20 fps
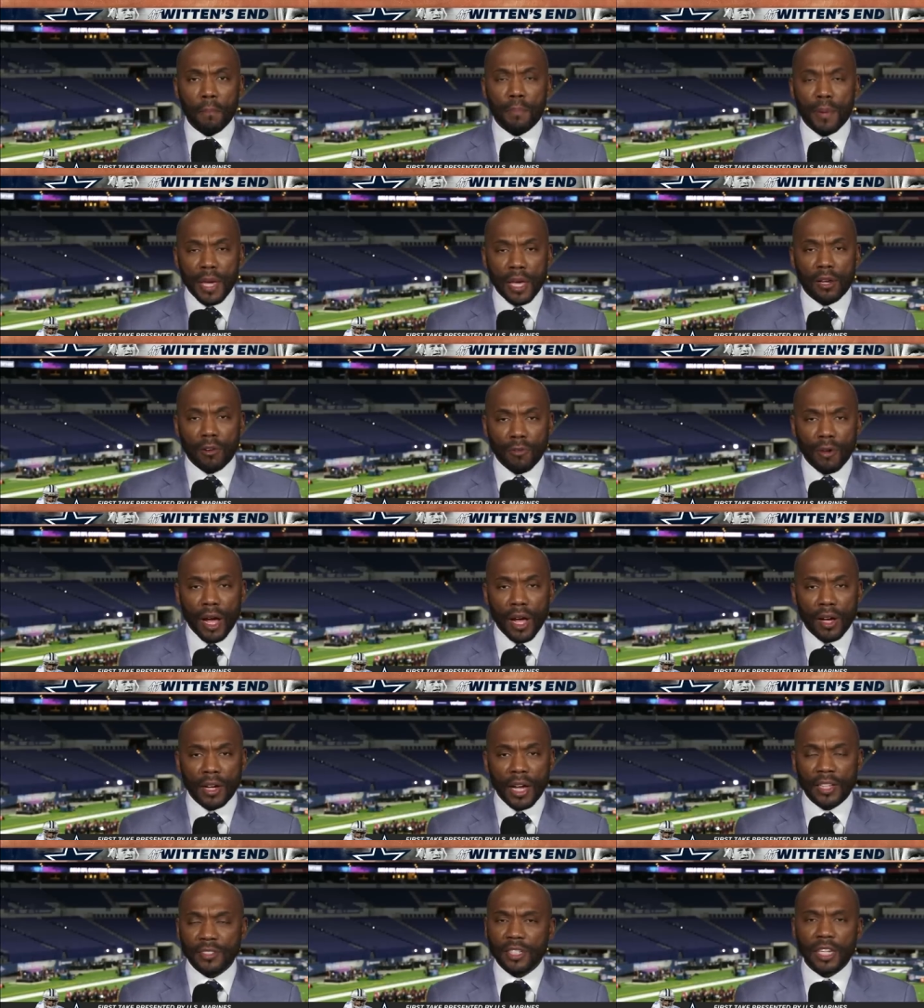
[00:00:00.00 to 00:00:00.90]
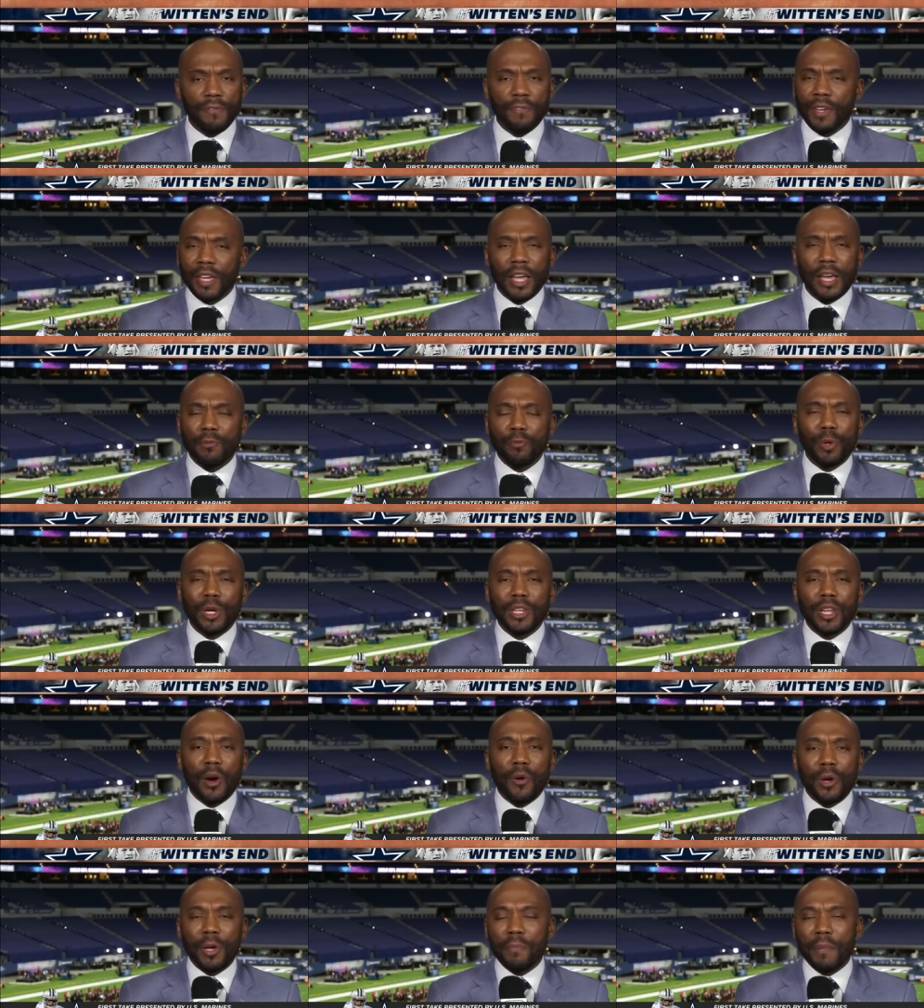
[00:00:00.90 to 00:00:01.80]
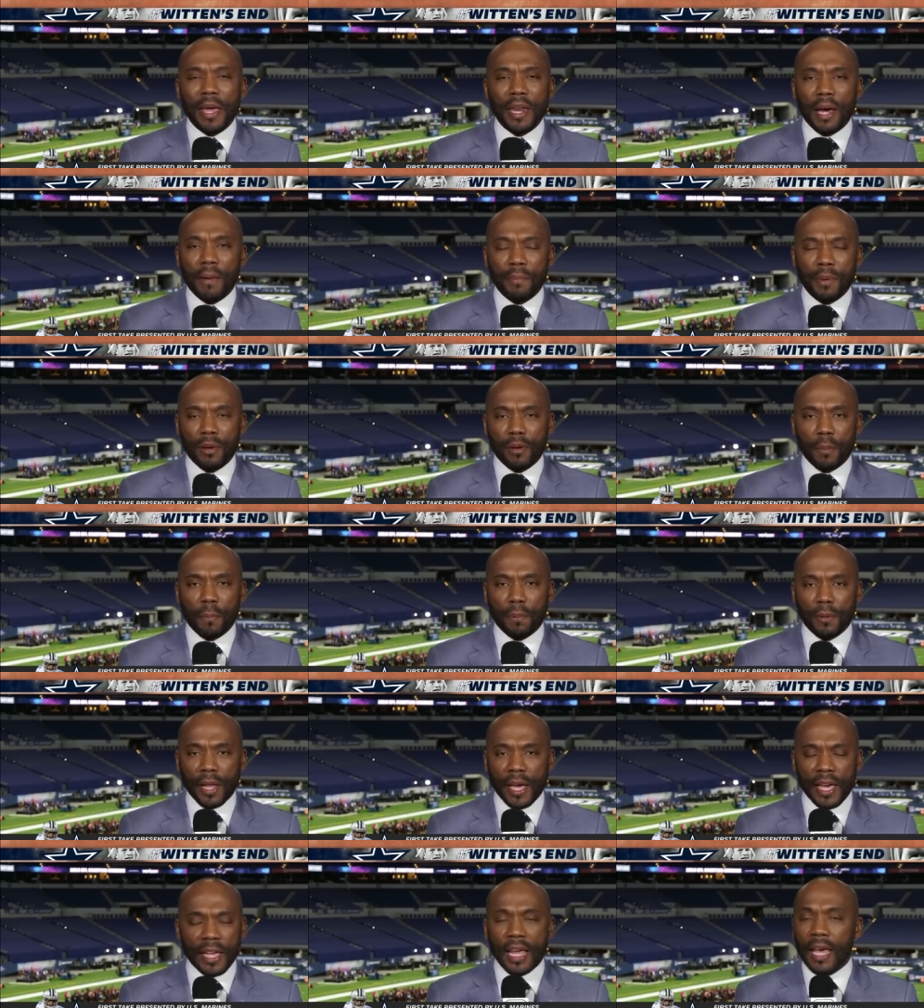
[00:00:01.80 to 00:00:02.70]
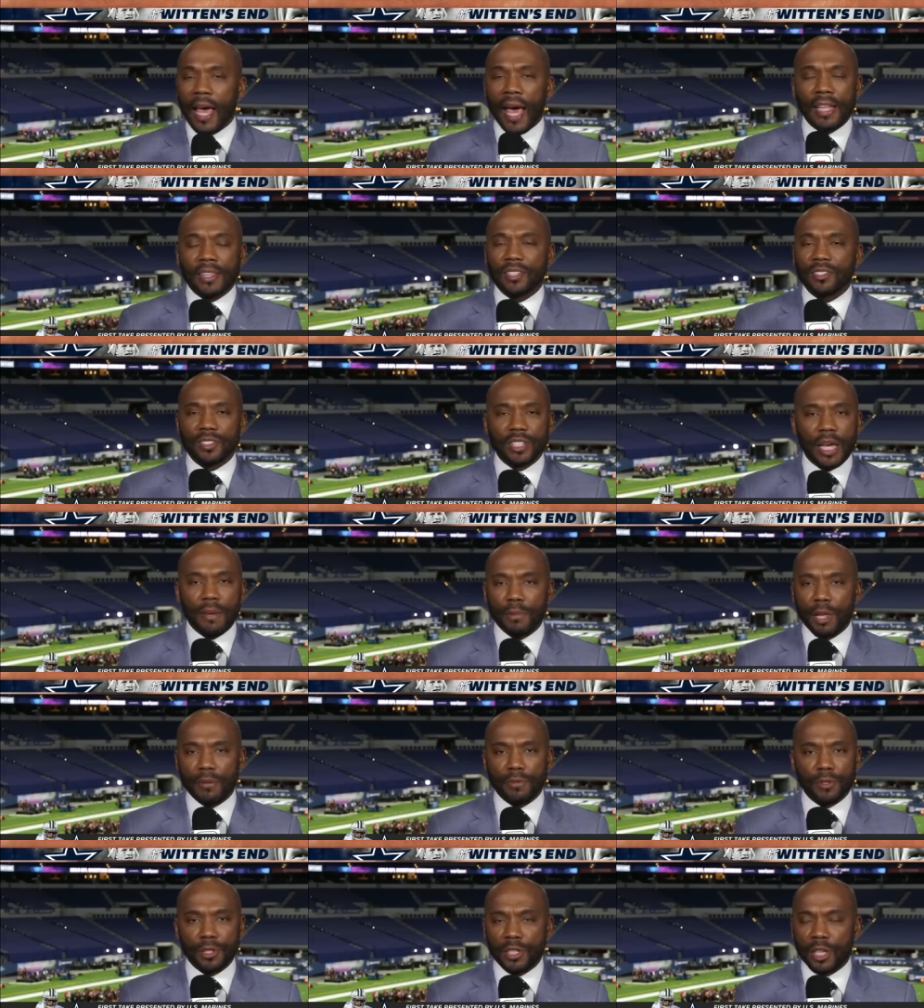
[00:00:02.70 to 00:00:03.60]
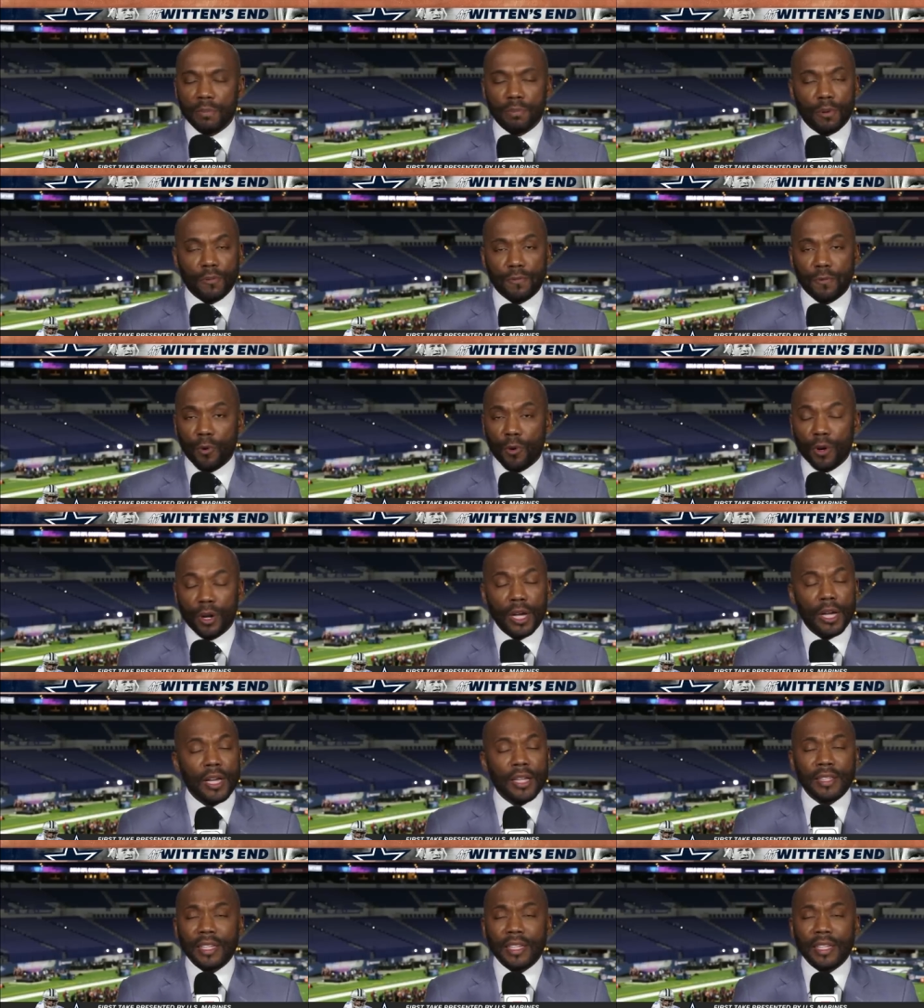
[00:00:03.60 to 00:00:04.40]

being around well, guys. And if he and we know he may not be able to play it at the same level he did before.